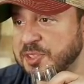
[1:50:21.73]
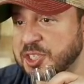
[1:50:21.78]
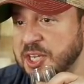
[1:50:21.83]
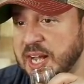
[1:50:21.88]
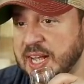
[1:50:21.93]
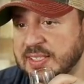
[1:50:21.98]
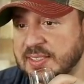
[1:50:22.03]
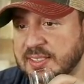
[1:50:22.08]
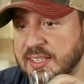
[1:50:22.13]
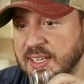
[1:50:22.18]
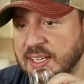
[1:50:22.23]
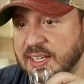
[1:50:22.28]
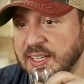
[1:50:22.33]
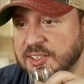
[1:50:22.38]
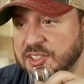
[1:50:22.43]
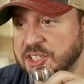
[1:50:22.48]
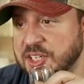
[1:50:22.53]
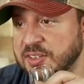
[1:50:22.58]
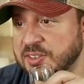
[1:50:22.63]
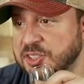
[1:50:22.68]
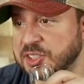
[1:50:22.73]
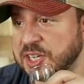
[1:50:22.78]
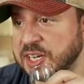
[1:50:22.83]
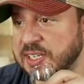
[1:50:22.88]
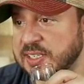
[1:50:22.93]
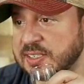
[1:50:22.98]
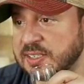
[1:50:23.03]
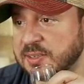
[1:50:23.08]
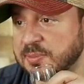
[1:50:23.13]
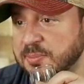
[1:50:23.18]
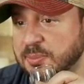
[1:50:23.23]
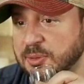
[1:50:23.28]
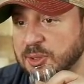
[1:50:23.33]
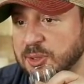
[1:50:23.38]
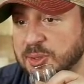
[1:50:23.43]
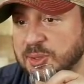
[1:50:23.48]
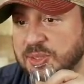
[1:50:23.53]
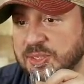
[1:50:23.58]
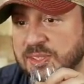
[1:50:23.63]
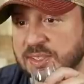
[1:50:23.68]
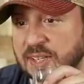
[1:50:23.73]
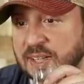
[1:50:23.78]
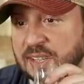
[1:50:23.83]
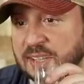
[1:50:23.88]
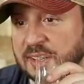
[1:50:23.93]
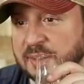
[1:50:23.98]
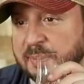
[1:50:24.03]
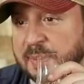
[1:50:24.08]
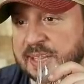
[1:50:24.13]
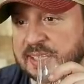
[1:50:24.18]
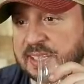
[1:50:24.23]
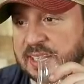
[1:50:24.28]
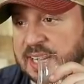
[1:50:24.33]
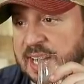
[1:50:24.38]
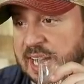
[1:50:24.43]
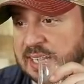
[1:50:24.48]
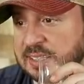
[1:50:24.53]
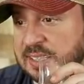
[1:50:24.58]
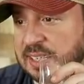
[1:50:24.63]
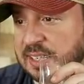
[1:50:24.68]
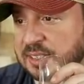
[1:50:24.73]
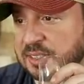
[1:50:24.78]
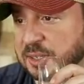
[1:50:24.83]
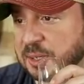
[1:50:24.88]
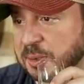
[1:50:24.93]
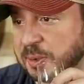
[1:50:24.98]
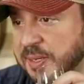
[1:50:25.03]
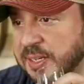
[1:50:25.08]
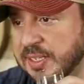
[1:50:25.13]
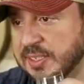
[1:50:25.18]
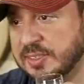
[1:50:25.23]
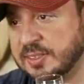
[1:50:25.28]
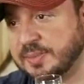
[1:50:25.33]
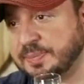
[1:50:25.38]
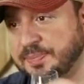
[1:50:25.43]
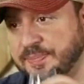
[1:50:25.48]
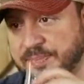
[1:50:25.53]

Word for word: John T, cheers, Jason. Bruce, amazing content as always.